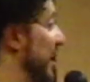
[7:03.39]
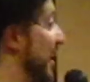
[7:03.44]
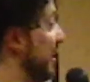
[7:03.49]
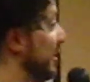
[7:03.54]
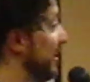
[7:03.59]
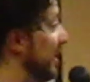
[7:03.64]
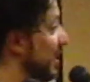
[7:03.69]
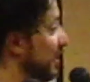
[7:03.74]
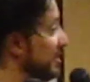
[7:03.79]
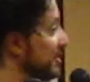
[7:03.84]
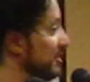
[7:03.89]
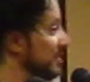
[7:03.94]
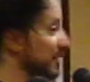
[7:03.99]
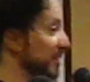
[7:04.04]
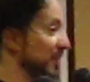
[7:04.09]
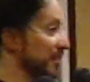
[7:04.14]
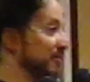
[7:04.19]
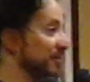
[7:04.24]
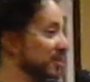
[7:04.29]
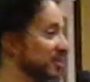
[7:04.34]
And yes,
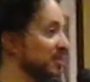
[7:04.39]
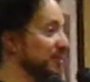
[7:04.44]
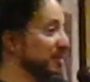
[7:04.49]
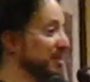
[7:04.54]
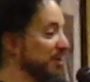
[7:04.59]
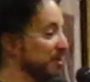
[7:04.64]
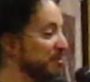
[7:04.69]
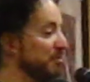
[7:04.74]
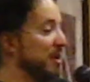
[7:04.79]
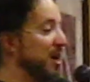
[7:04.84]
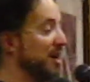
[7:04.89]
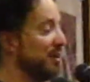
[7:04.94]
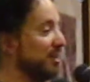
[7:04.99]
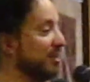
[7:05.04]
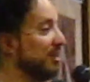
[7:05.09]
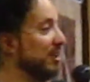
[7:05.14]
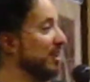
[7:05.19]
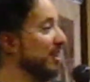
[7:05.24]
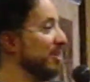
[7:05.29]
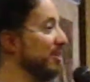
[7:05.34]
if it's a
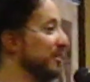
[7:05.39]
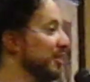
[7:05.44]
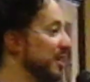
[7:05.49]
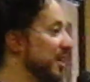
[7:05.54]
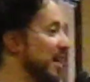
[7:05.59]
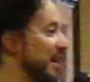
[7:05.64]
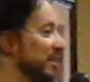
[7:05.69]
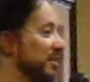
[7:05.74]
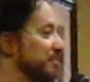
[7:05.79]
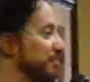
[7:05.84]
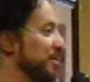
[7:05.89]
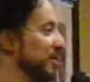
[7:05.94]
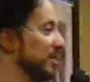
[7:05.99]
model kit or not,